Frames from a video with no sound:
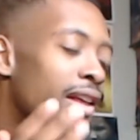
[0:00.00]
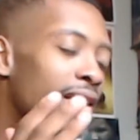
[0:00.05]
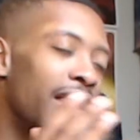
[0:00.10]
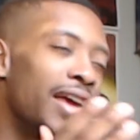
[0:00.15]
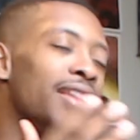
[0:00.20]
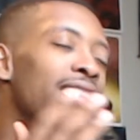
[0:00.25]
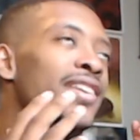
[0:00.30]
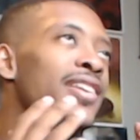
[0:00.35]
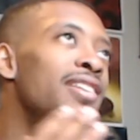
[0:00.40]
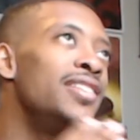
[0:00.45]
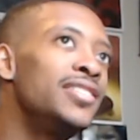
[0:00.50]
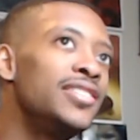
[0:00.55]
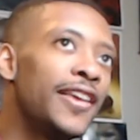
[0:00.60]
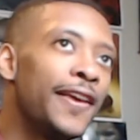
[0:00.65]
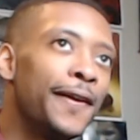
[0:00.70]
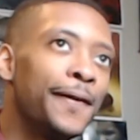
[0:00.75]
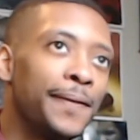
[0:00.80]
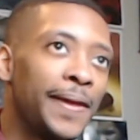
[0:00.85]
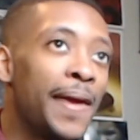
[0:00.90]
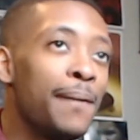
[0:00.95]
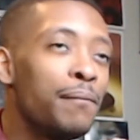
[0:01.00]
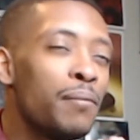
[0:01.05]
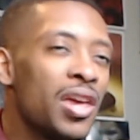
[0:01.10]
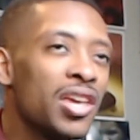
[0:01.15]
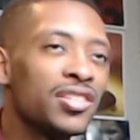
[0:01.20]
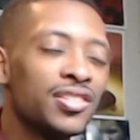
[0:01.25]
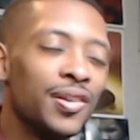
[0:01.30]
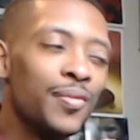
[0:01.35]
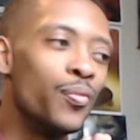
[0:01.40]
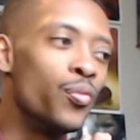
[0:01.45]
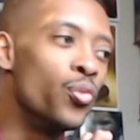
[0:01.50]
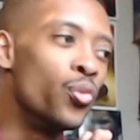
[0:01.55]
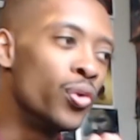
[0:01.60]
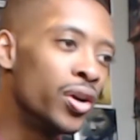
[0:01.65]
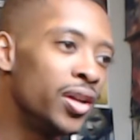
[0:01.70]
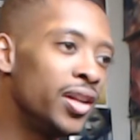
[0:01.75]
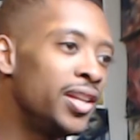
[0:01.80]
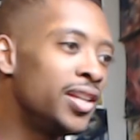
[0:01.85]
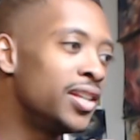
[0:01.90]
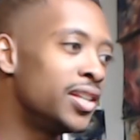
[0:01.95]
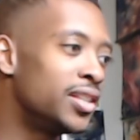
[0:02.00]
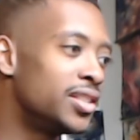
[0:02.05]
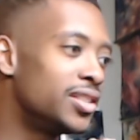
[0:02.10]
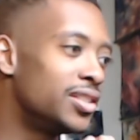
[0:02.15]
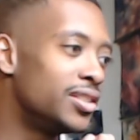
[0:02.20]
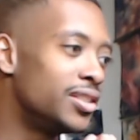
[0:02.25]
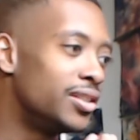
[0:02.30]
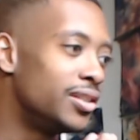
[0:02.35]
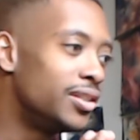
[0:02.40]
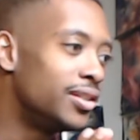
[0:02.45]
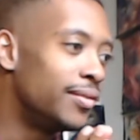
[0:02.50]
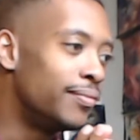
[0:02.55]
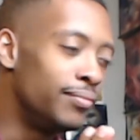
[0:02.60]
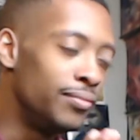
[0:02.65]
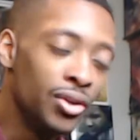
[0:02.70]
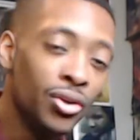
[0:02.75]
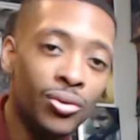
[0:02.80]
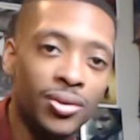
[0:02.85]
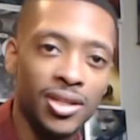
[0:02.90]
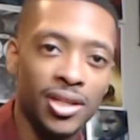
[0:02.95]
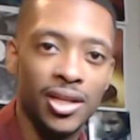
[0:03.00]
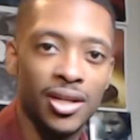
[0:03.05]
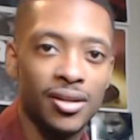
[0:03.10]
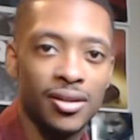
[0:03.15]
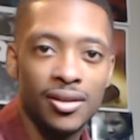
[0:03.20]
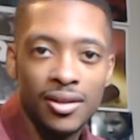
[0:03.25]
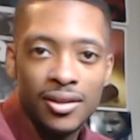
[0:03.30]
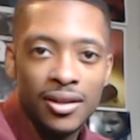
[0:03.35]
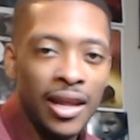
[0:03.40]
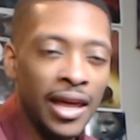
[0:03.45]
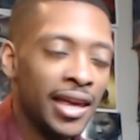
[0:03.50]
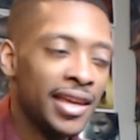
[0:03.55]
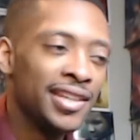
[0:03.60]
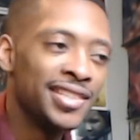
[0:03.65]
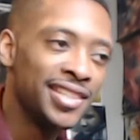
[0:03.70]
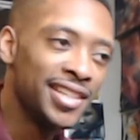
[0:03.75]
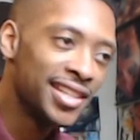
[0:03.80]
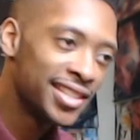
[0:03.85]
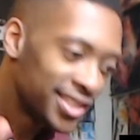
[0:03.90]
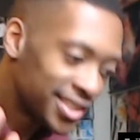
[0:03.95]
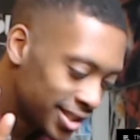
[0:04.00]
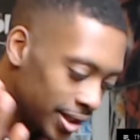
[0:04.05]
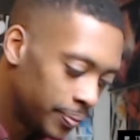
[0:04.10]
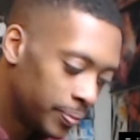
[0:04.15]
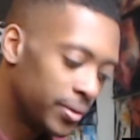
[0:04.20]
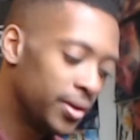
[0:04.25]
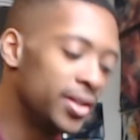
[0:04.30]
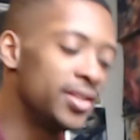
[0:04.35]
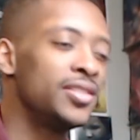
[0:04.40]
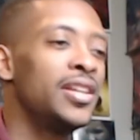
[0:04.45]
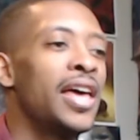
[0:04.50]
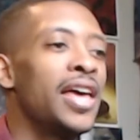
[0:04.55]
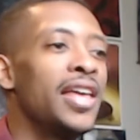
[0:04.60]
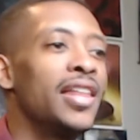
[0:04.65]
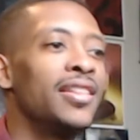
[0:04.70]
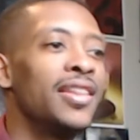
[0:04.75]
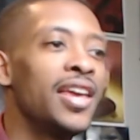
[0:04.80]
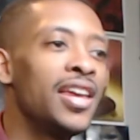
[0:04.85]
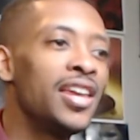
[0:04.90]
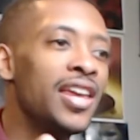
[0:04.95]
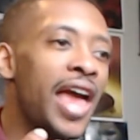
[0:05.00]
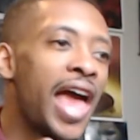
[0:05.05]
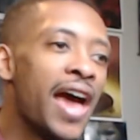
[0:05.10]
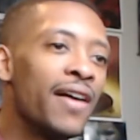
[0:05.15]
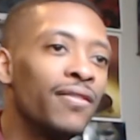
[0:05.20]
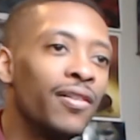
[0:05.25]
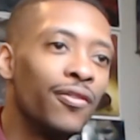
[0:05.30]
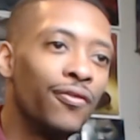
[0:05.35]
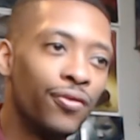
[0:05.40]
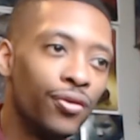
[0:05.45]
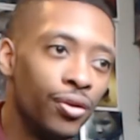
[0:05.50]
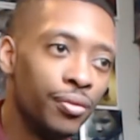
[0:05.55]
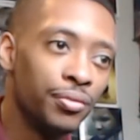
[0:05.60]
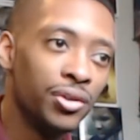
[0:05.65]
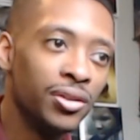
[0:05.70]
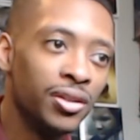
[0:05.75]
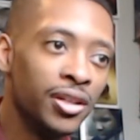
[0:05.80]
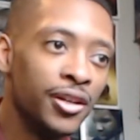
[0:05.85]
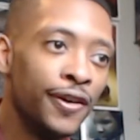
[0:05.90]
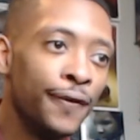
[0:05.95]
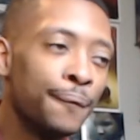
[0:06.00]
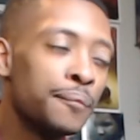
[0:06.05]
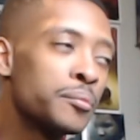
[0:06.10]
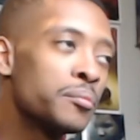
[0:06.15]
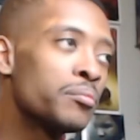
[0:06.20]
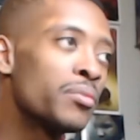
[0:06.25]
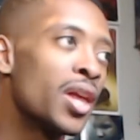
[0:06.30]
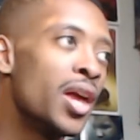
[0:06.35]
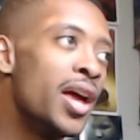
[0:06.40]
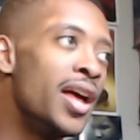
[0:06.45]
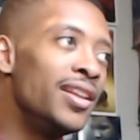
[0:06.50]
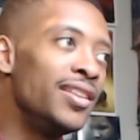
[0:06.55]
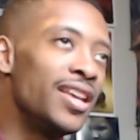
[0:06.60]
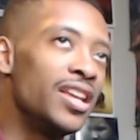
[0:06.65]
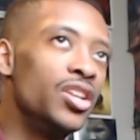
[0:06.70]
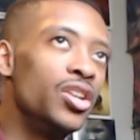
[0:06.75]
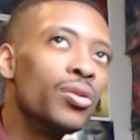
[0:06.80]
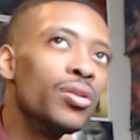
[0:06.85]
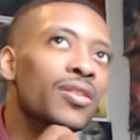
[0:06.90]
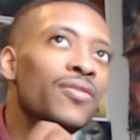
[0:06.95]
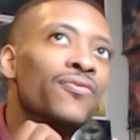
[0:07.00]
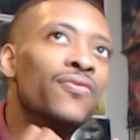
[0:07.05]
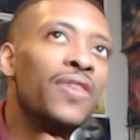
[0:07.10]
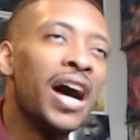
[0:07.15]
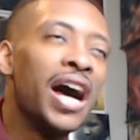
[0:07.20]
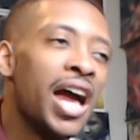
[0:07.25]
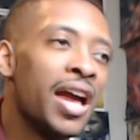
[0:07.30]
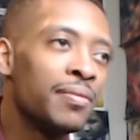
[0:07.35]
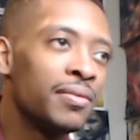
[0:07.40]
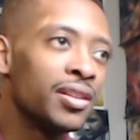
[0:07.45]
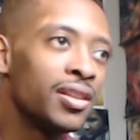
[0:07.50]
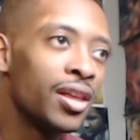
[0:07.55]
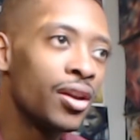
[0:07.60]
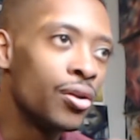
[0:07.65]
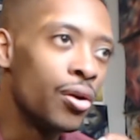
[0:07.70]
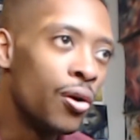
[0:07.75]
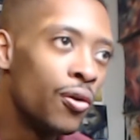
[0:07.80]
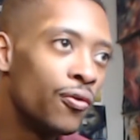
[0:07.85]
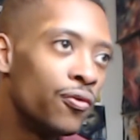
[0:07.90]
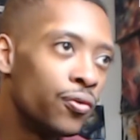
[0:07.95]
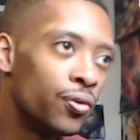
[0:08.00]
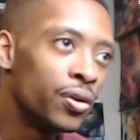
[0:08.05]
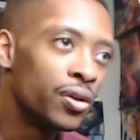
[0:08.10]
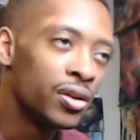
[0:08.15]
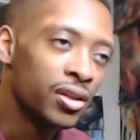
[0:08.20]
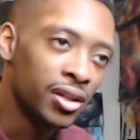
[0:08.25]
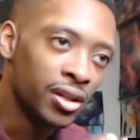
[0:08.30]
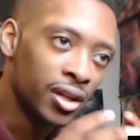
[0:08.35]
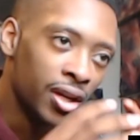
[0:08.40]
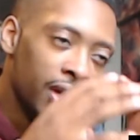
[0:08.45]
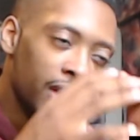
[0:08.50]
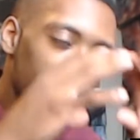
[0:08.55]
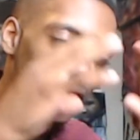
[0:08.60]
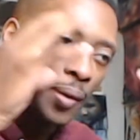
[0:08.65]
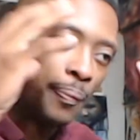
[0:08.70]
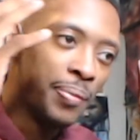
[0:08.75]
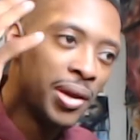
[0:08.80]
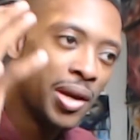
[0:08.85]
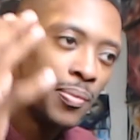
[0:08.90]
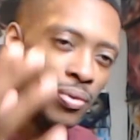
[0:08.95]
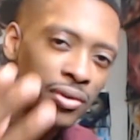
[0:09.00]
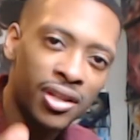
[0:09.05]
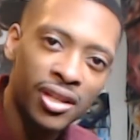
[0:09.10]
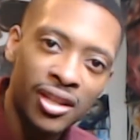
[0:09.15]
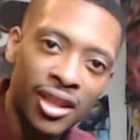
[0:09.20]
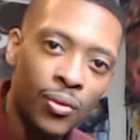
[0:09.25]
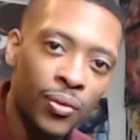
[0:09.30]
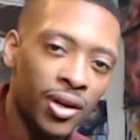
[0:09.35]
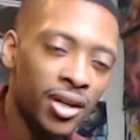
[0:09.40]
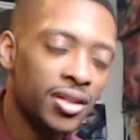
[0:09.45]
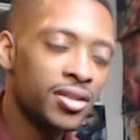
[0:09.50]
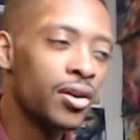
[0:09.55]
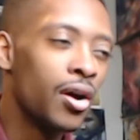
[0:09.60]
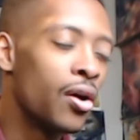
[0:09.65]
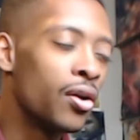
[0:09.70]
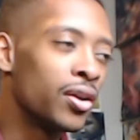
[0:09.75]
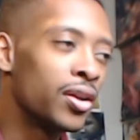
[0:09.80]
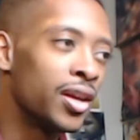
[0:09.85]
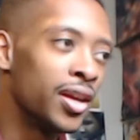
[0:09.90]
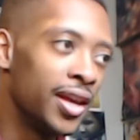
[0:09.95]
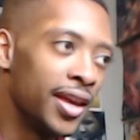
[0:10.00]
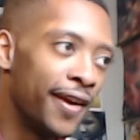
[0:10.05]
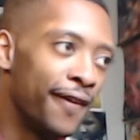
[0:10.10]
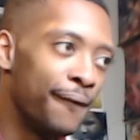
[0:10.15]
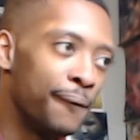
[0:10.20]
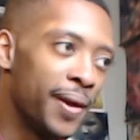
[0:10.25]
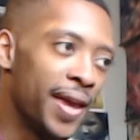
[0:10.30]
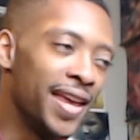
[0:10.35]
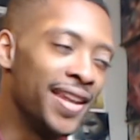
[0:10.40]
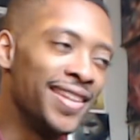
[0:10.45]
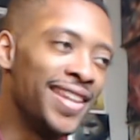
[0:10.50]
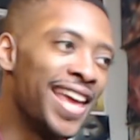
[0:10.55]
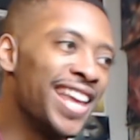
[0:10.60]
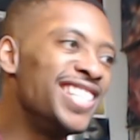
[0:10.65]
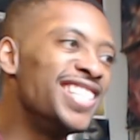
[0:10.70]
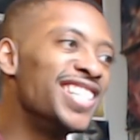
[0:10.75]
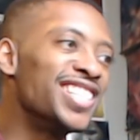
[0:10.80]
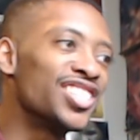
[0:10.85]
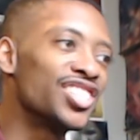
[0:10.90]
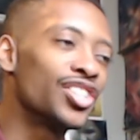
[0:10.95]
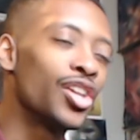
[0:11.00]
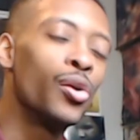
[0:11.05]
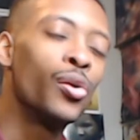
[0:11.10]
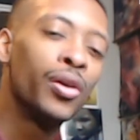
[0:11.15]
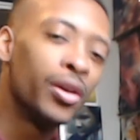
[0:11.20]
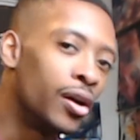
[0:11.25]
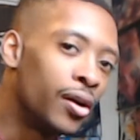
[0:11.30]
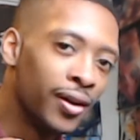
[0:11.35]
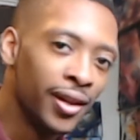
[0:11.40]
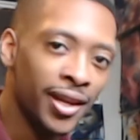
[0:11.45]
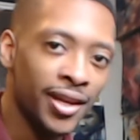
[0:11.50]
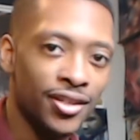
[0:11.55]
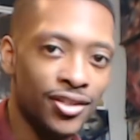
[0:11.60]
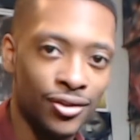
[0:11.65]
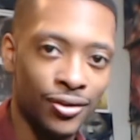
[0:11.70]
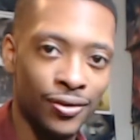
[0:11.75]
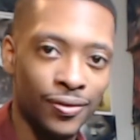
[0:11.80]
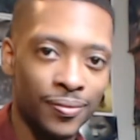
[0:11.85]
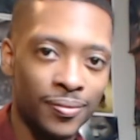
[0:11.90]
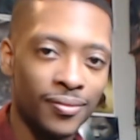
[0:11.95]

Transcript: like these, they make some really good music. Like it's as simple as that. They have a formula, they know the vibe that they go for, the, the people that they want to target, and they just throw it all at you.